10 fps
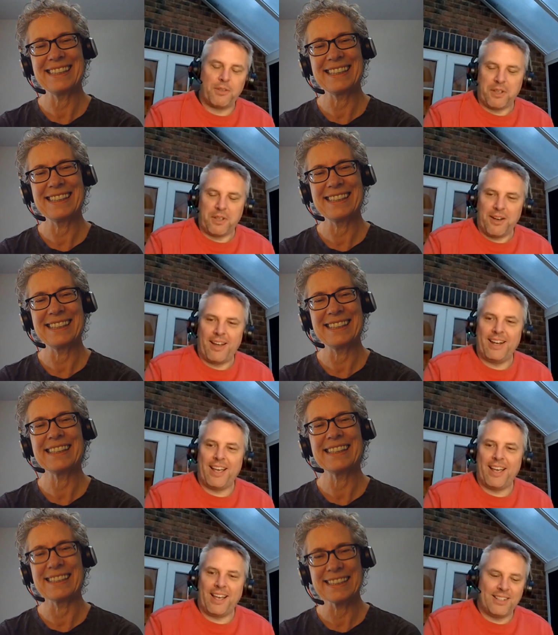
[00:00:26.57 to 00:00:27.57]
Speaker 1: Microsoft
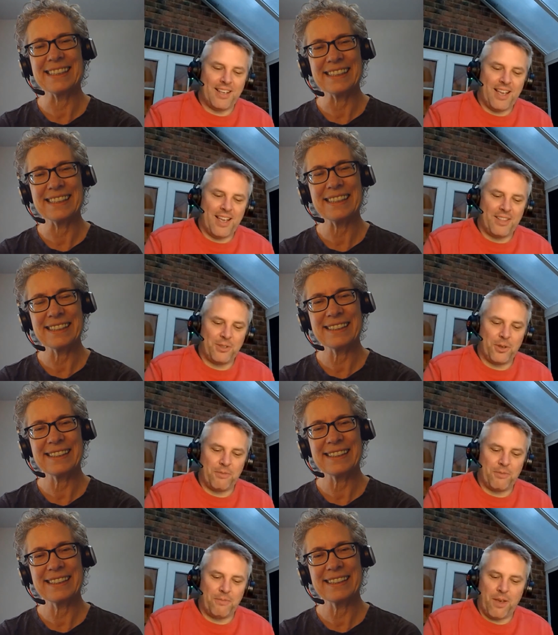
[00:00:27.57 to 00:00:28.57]
Ignite and uh, and the
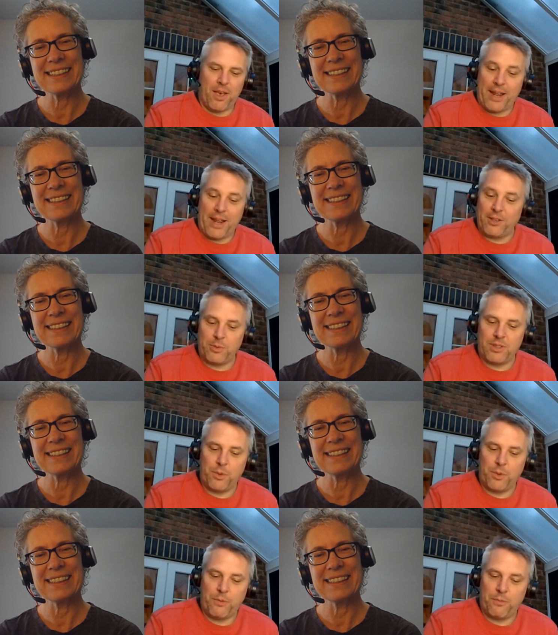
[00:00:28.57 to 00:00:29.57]
sort of uh,
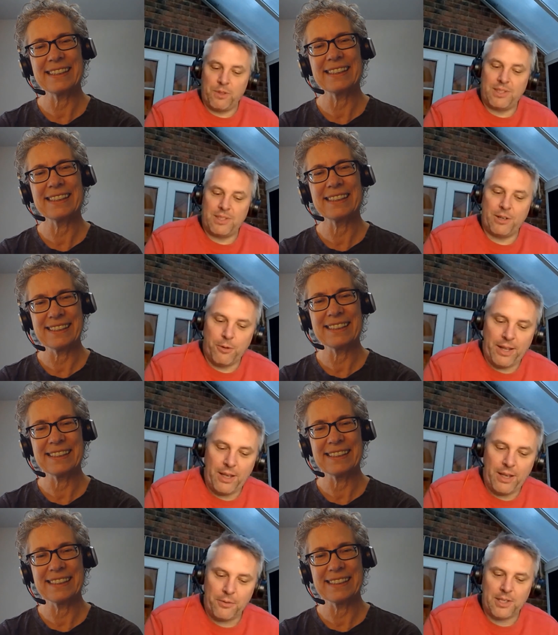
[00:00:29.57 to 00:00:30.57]
announcements that we've seen
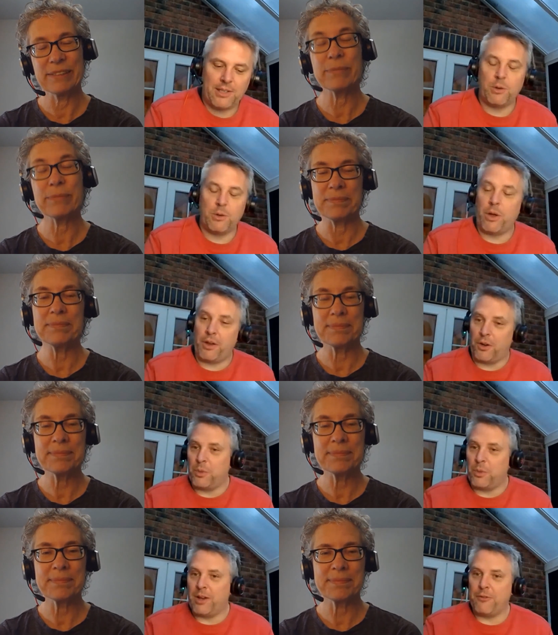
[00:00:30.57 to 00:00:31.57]
already. Obviously, it's still
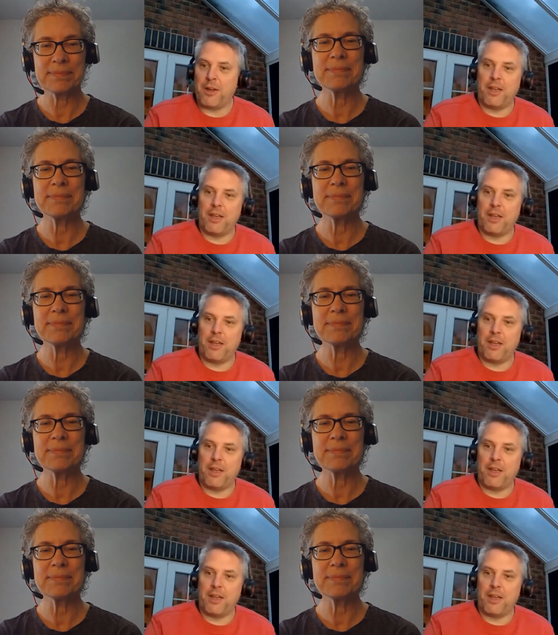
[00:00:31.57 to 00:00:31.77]
going on. We're